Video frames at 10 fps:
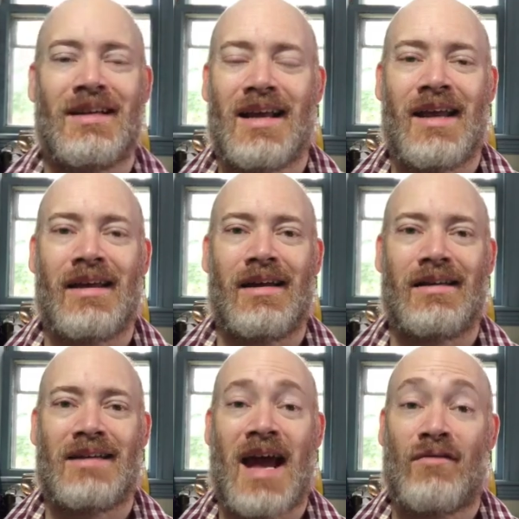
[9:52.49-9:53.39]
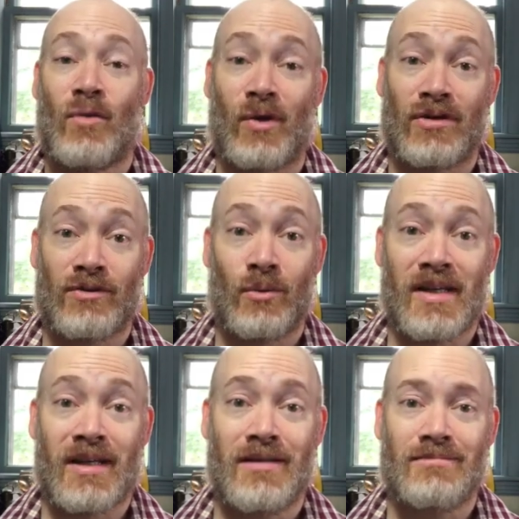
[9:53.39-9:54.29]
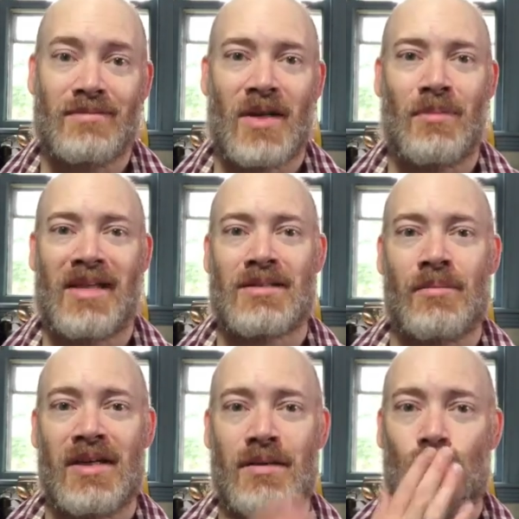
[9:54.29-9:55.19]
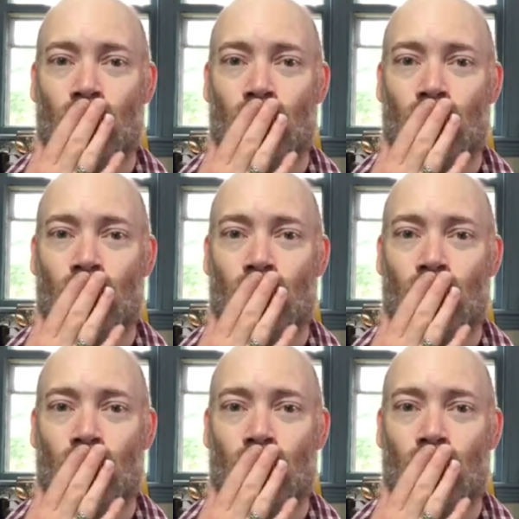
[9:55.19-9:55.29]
and have a wonderful weekend, and blessed be.